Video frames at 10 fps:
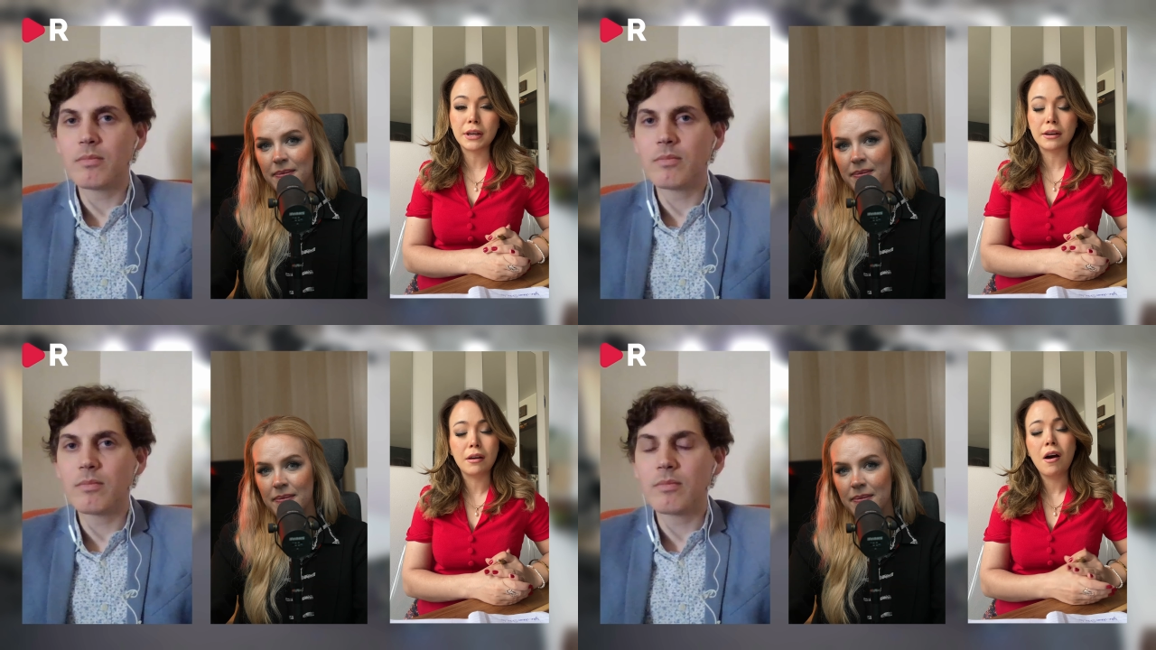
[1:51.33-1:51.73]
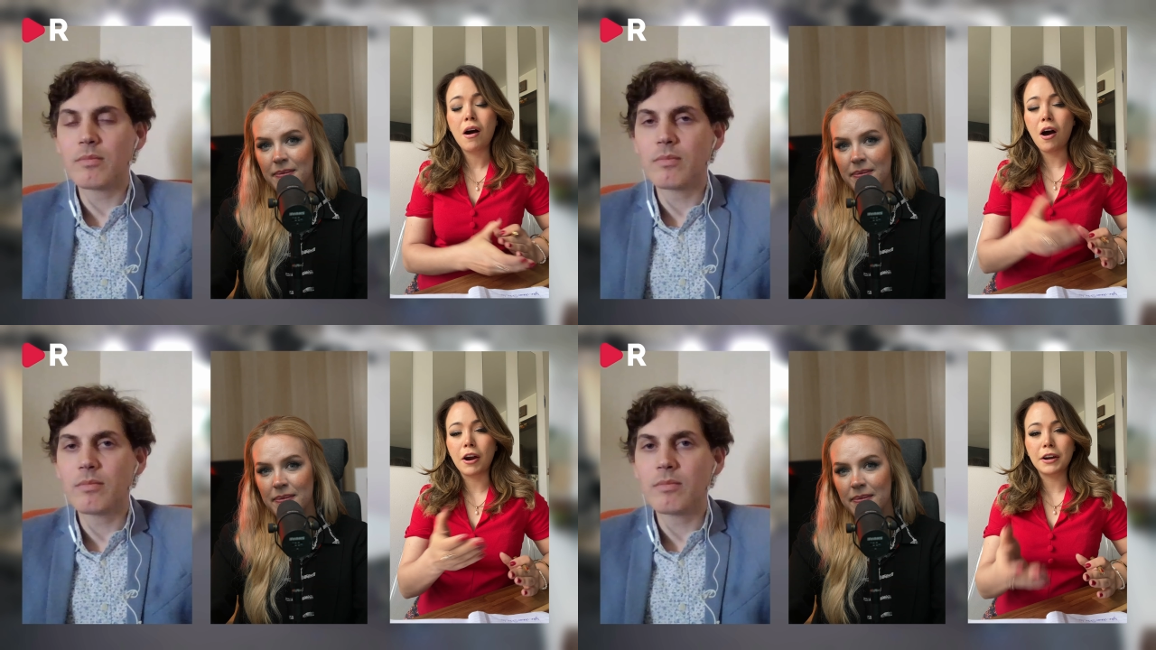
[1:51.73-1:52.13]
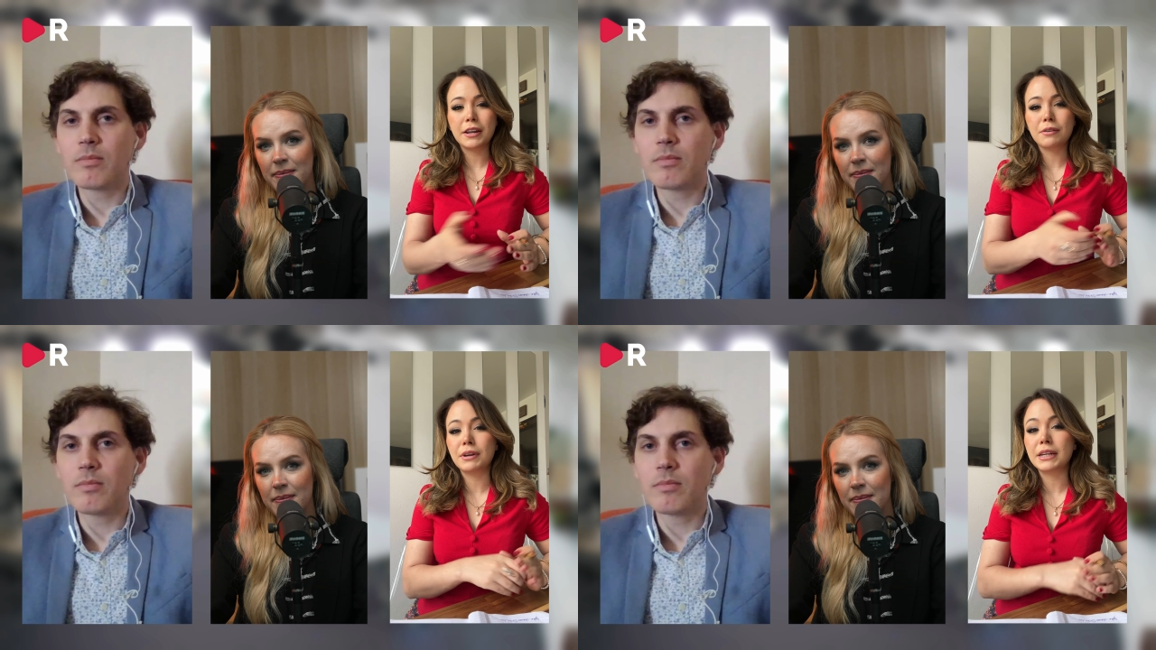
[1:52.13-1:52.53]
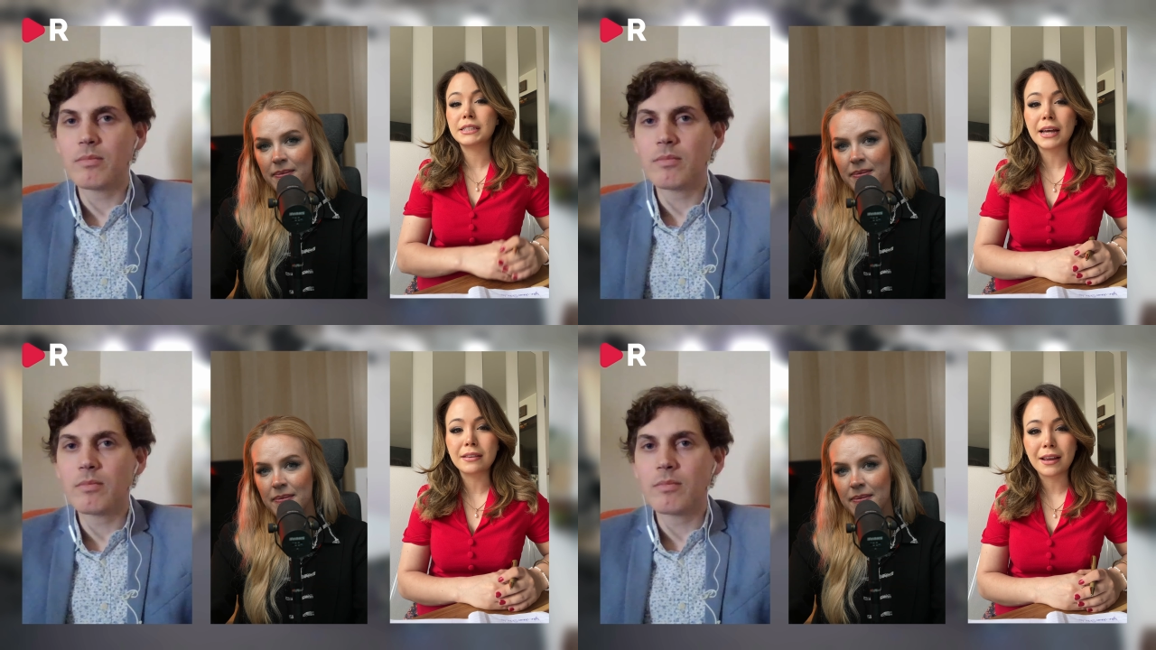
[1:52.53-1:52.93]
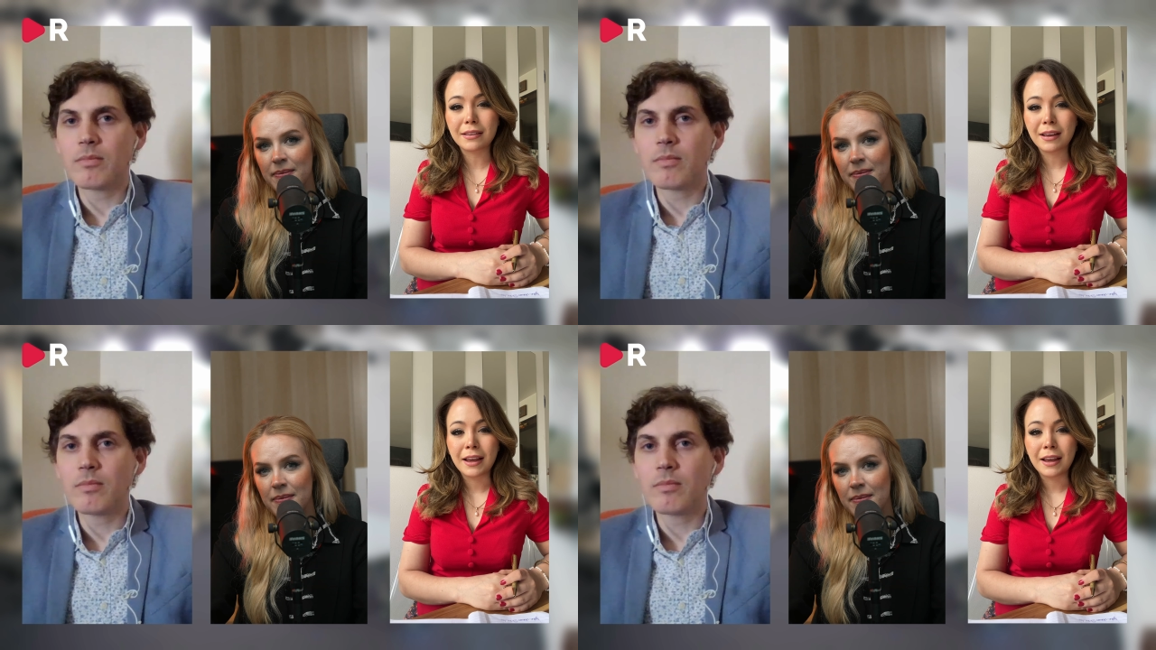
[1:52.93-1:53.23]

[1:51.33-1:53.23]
Speaker 1: And RN really said that